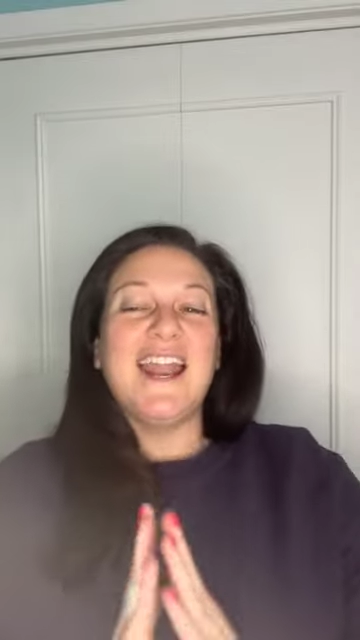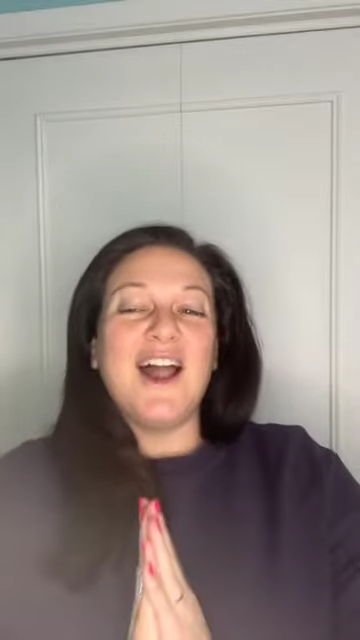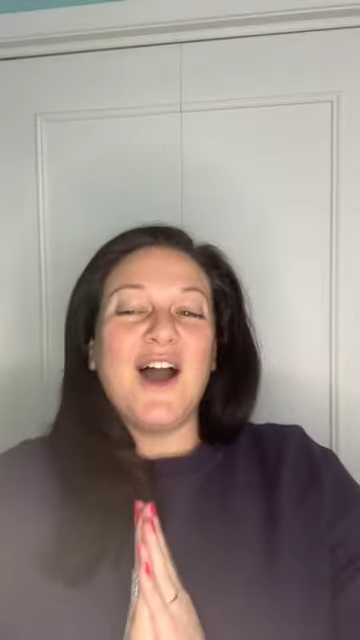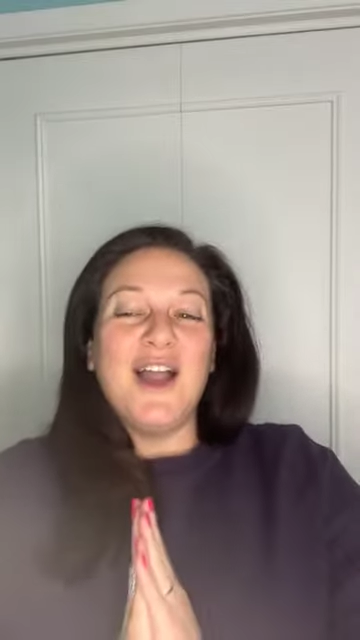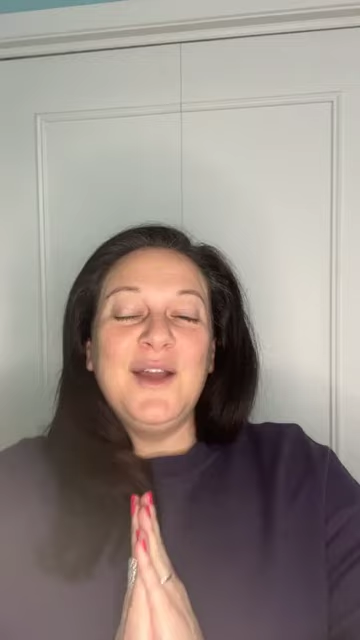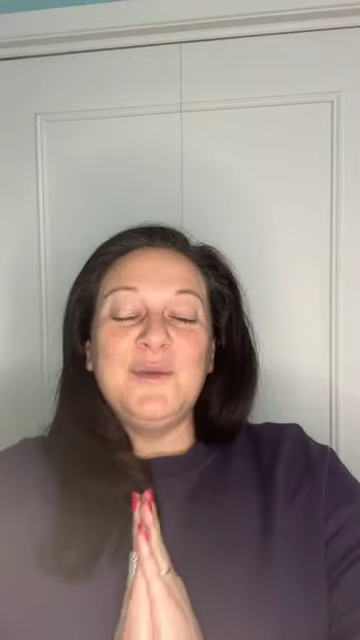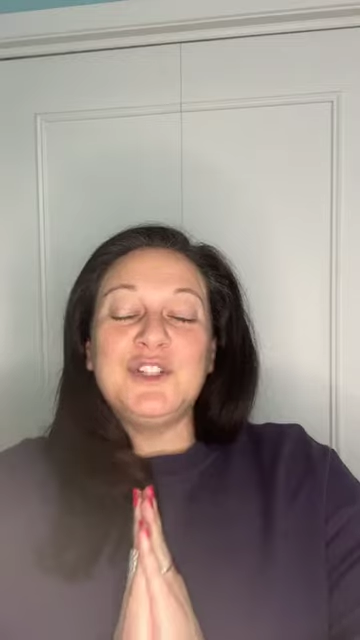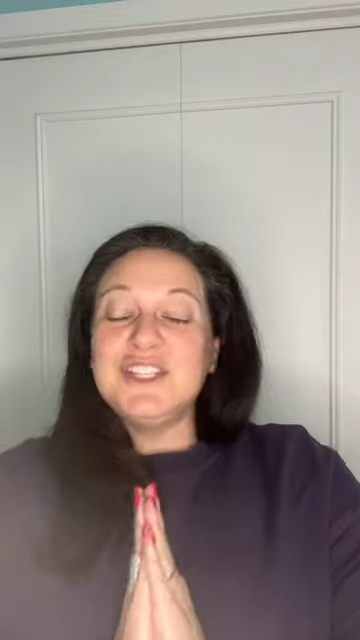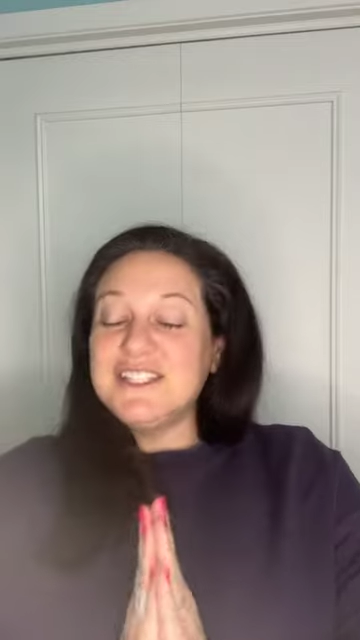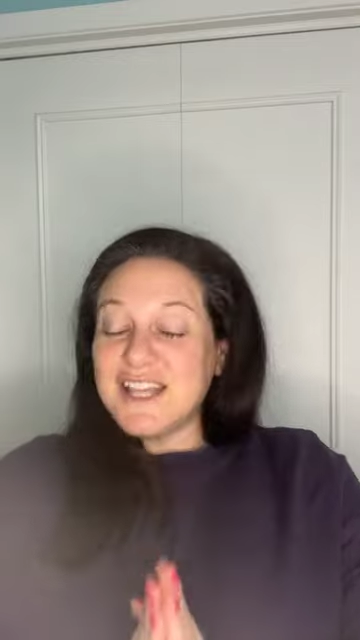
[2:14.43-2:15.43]
And I
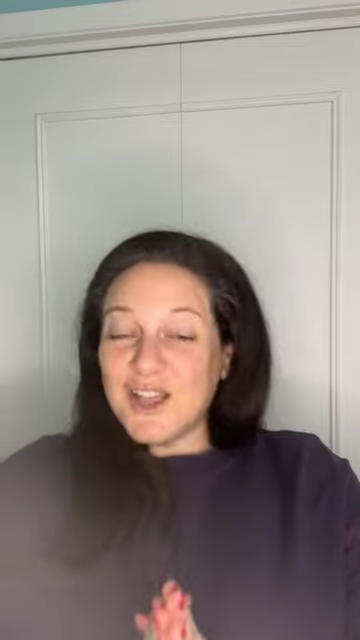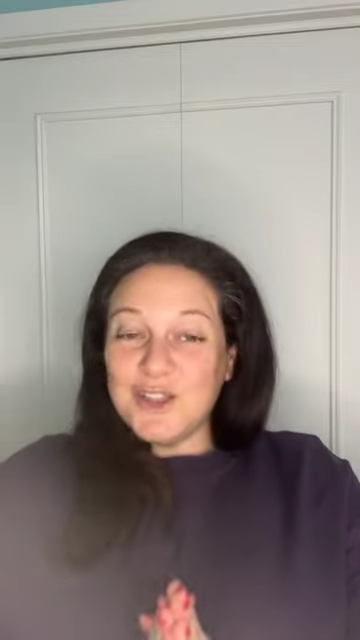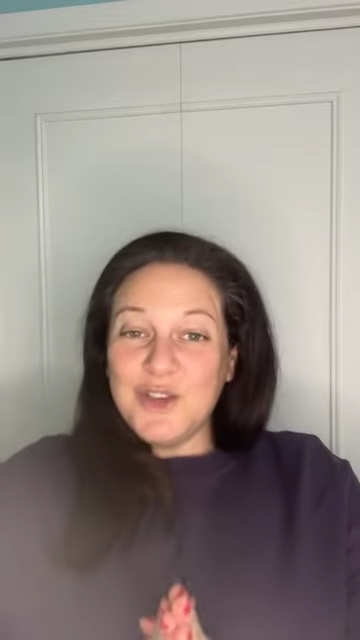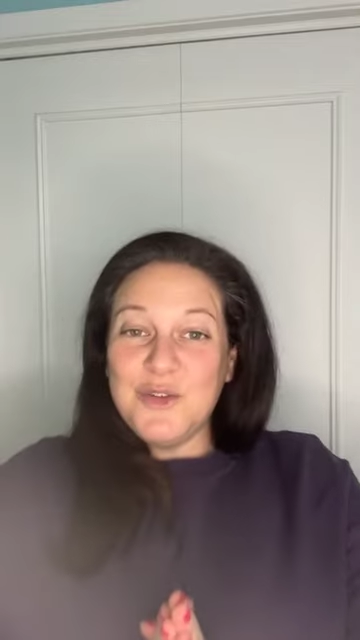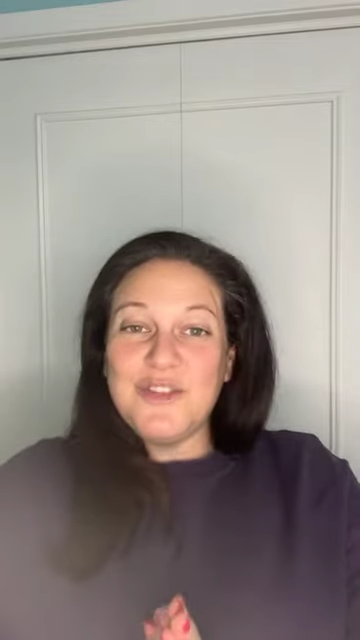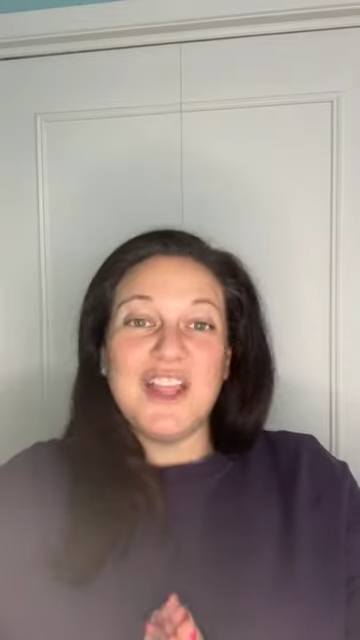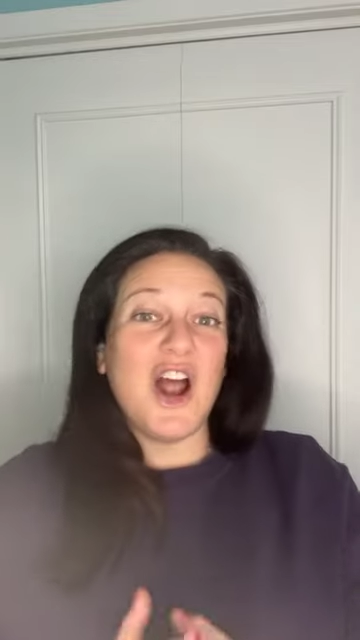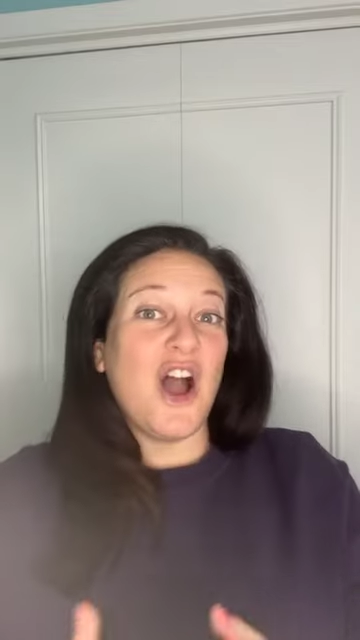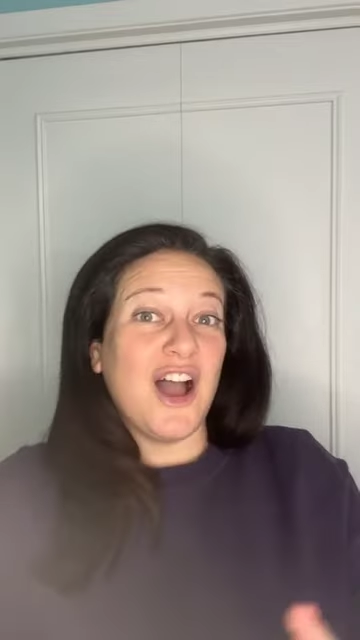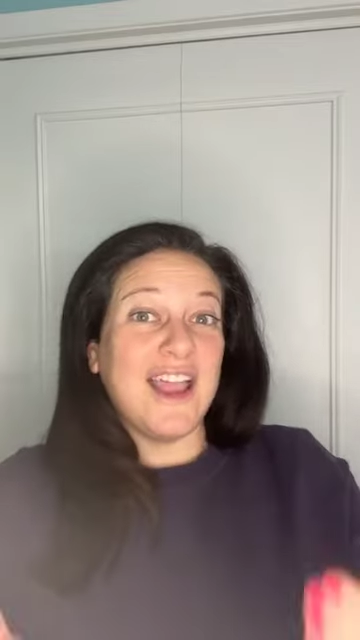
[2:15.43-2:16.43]
will just tell you
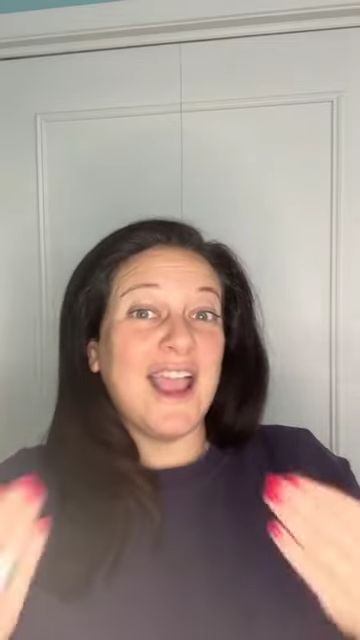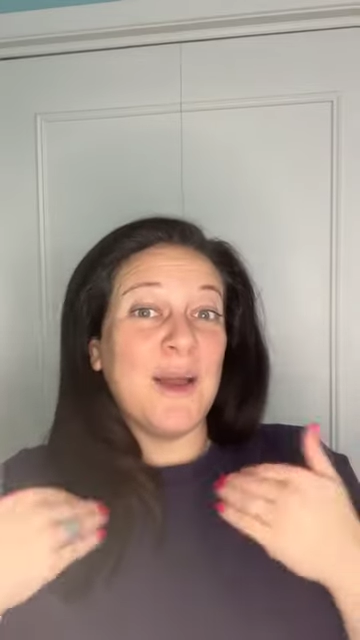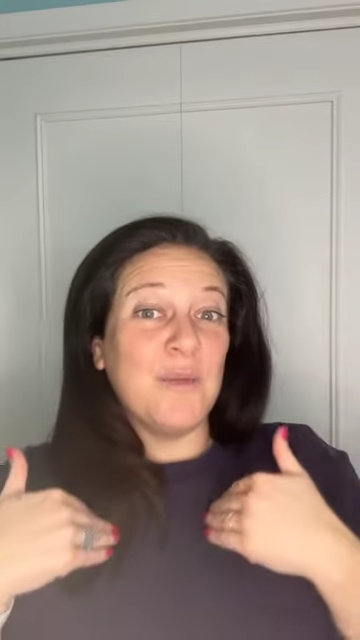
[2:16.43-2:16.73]
that I